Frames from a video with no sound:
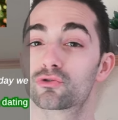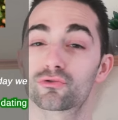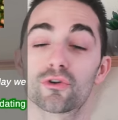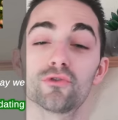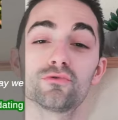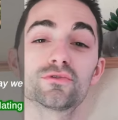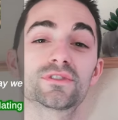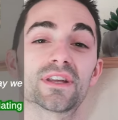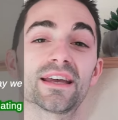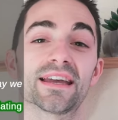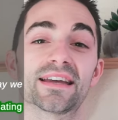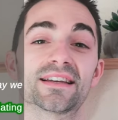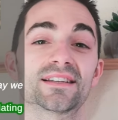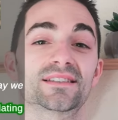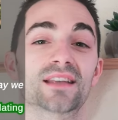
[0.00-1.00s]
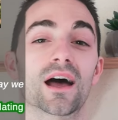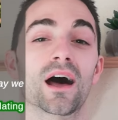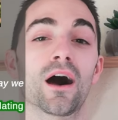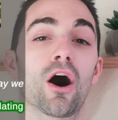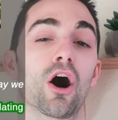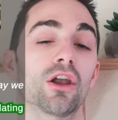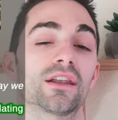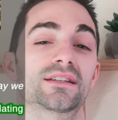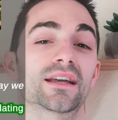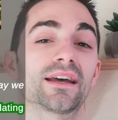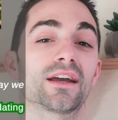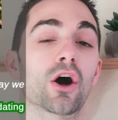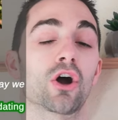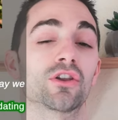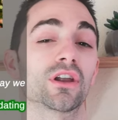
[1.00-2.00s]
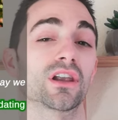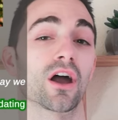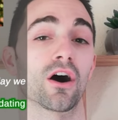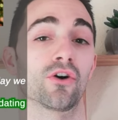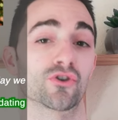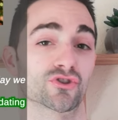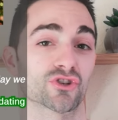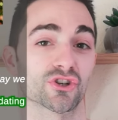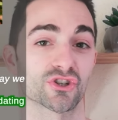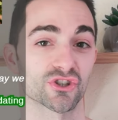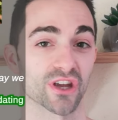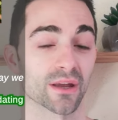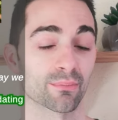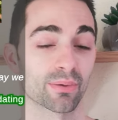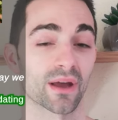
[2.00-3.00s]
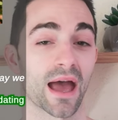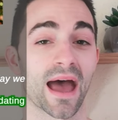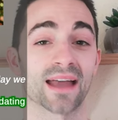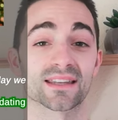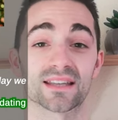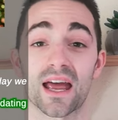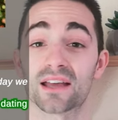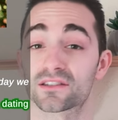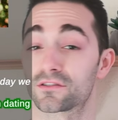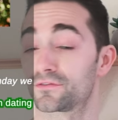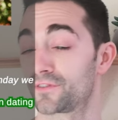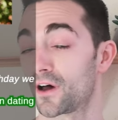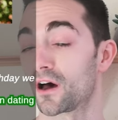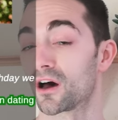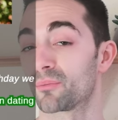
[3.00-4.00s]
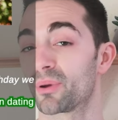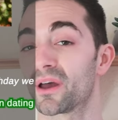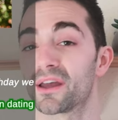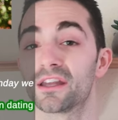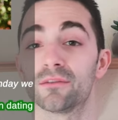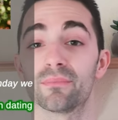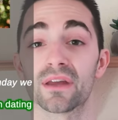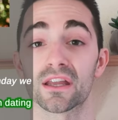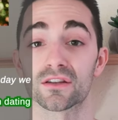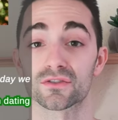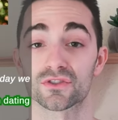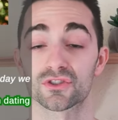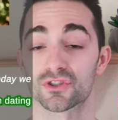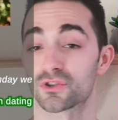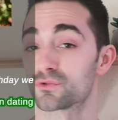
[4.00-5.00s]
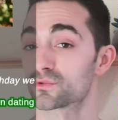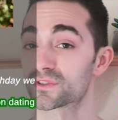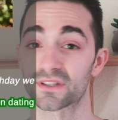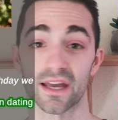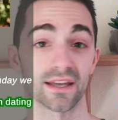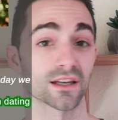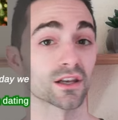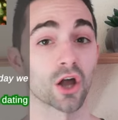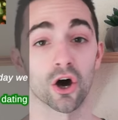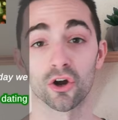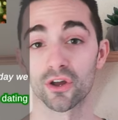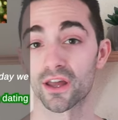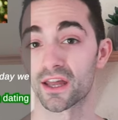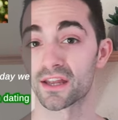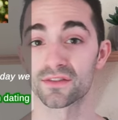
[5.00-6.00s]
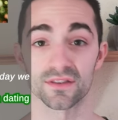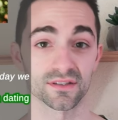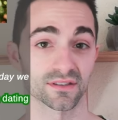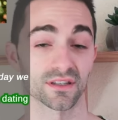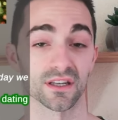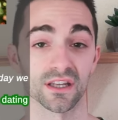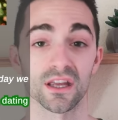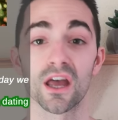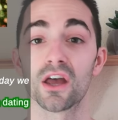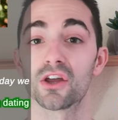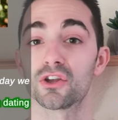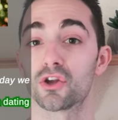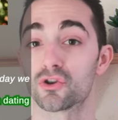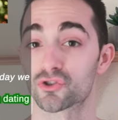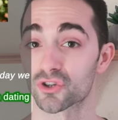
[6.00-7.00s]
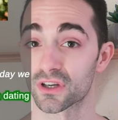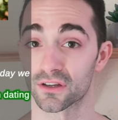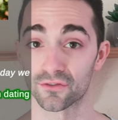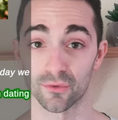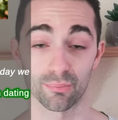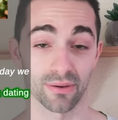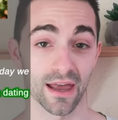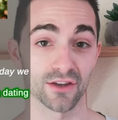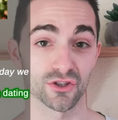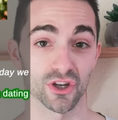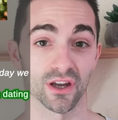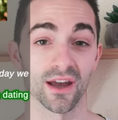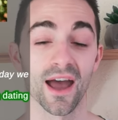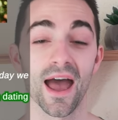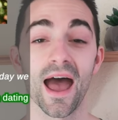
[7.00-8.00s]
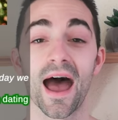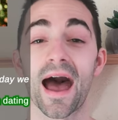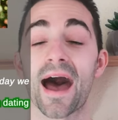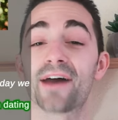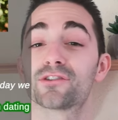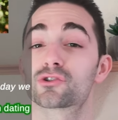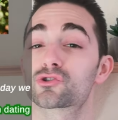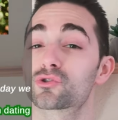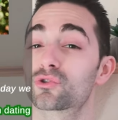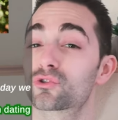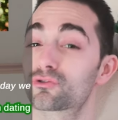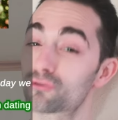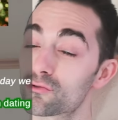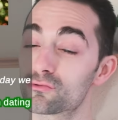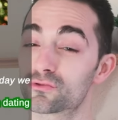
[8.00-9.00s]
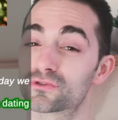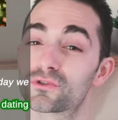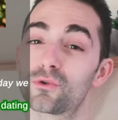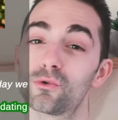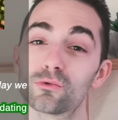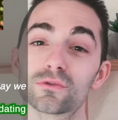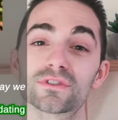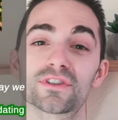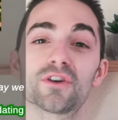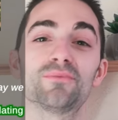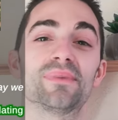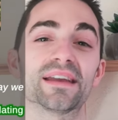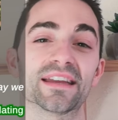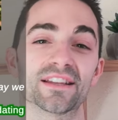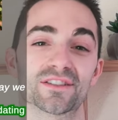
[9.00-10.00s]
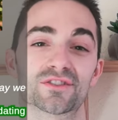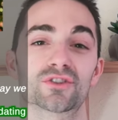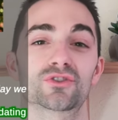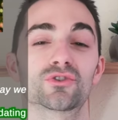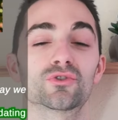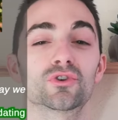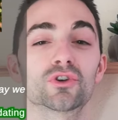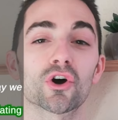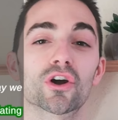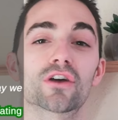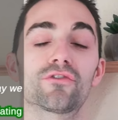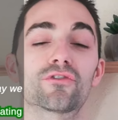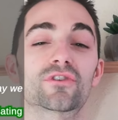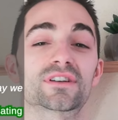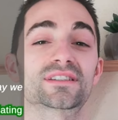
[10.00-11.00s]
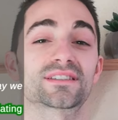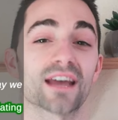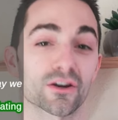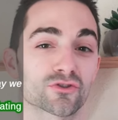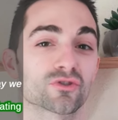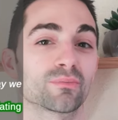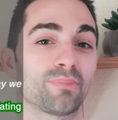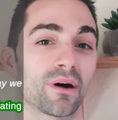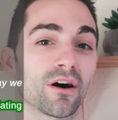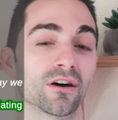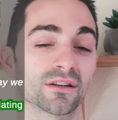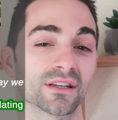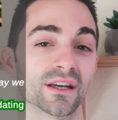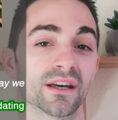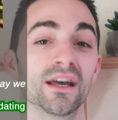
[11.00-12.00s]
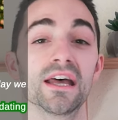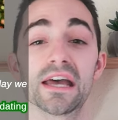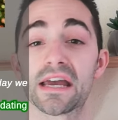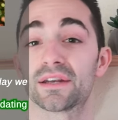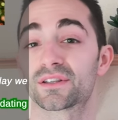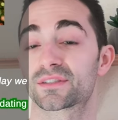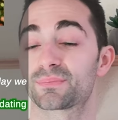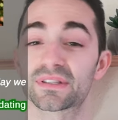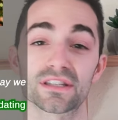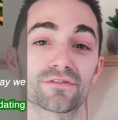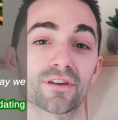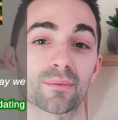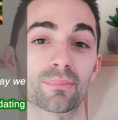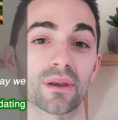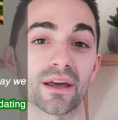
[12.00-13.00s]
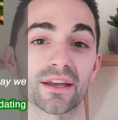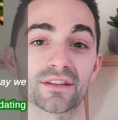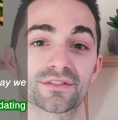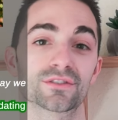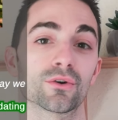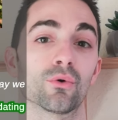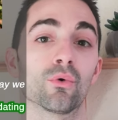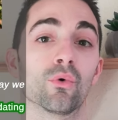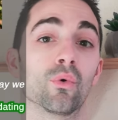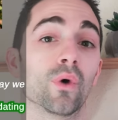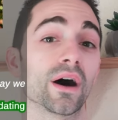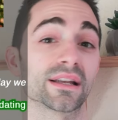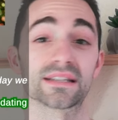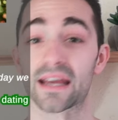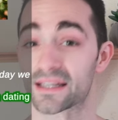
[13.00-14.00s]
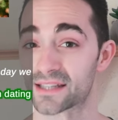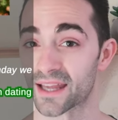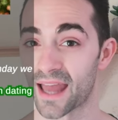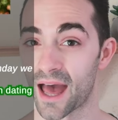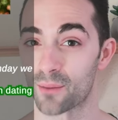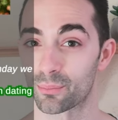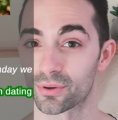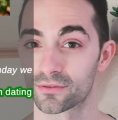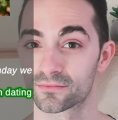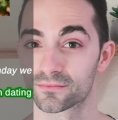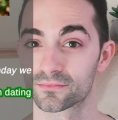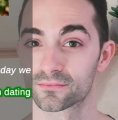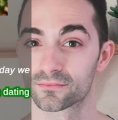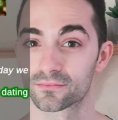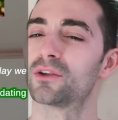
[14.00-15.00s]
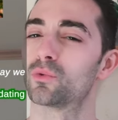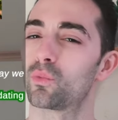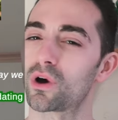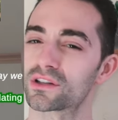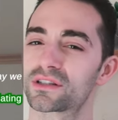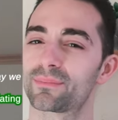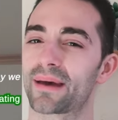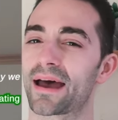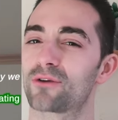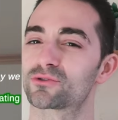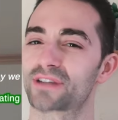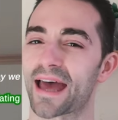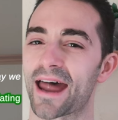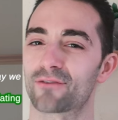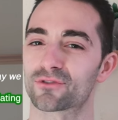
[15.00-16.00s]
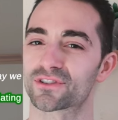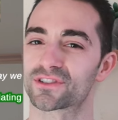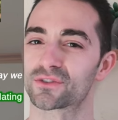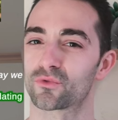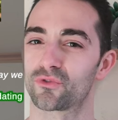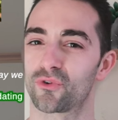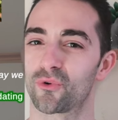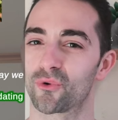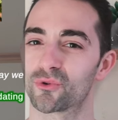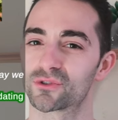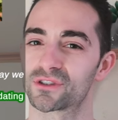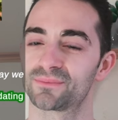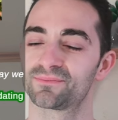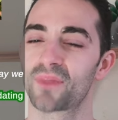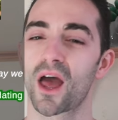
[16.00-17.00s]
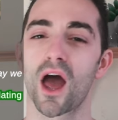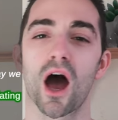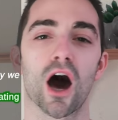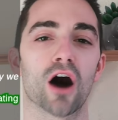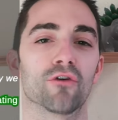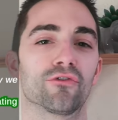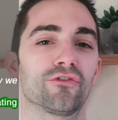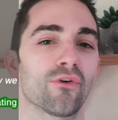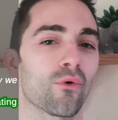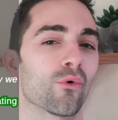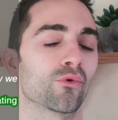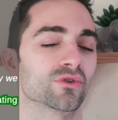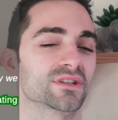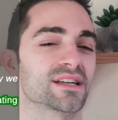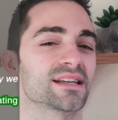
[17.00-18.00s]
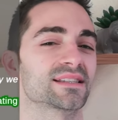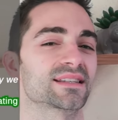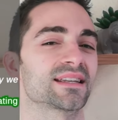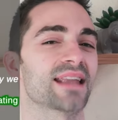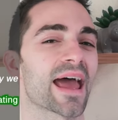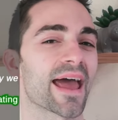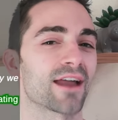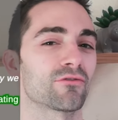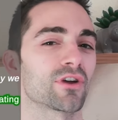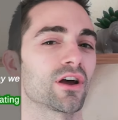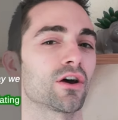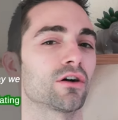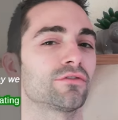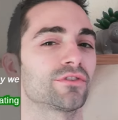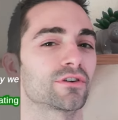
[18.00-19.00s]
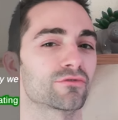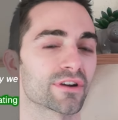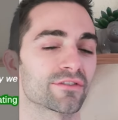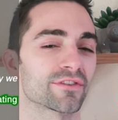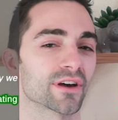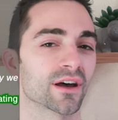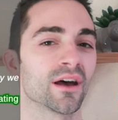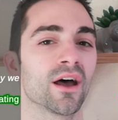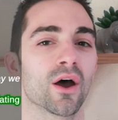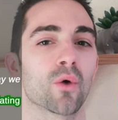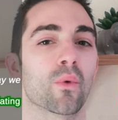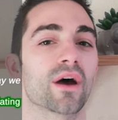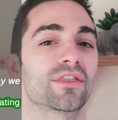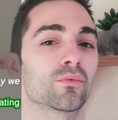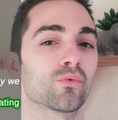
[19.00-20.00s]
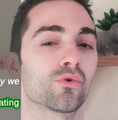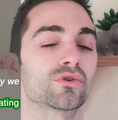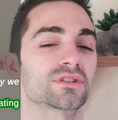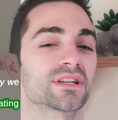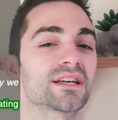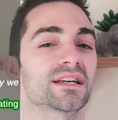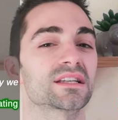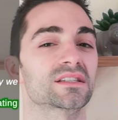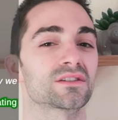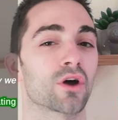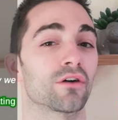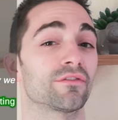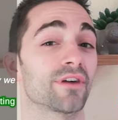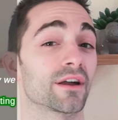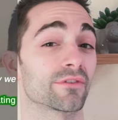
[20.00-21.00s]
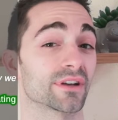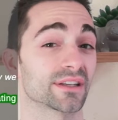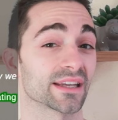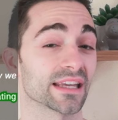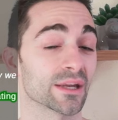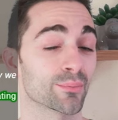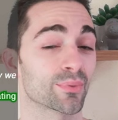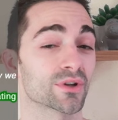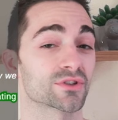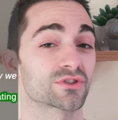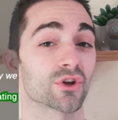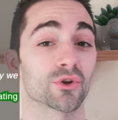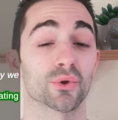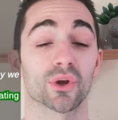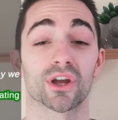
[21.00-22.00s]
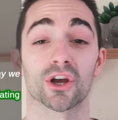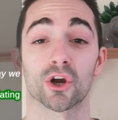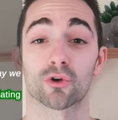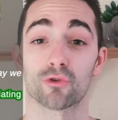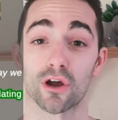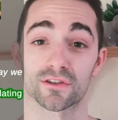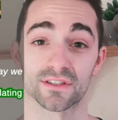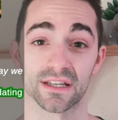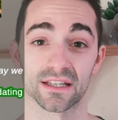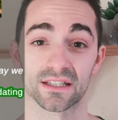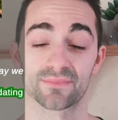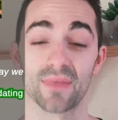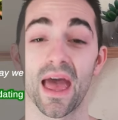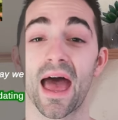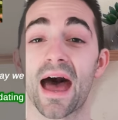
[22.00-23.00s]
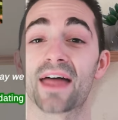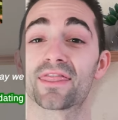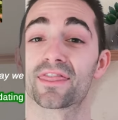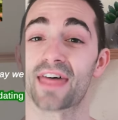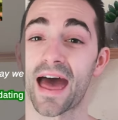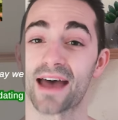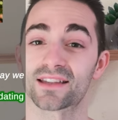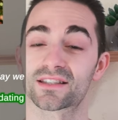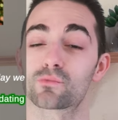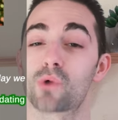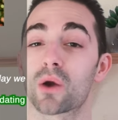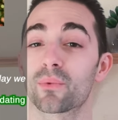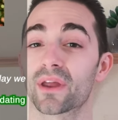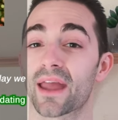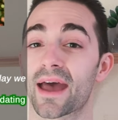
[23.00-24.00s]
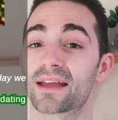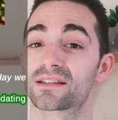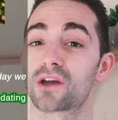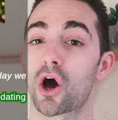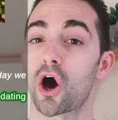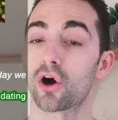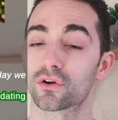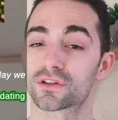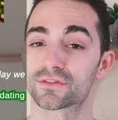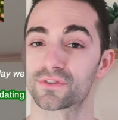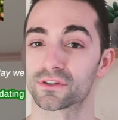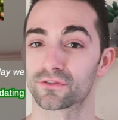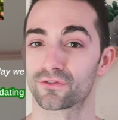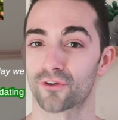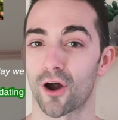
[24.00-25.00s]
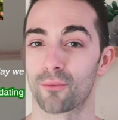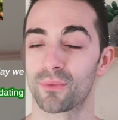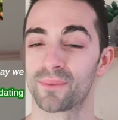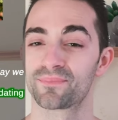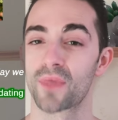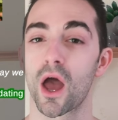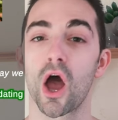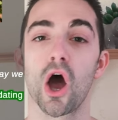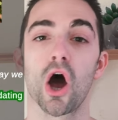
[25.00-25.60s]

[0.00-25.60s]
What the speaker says: Cruise is a holiday on a large ship, and as a verb, it means to sail along in the sea, usually for pleasure. And to cruise also means look for a sexual partner in a specific place or a dating app. And what about Harrison Ford? A ford is an area of a river where the water is not very deep, so you can cross it. And that's where we get Oxford from.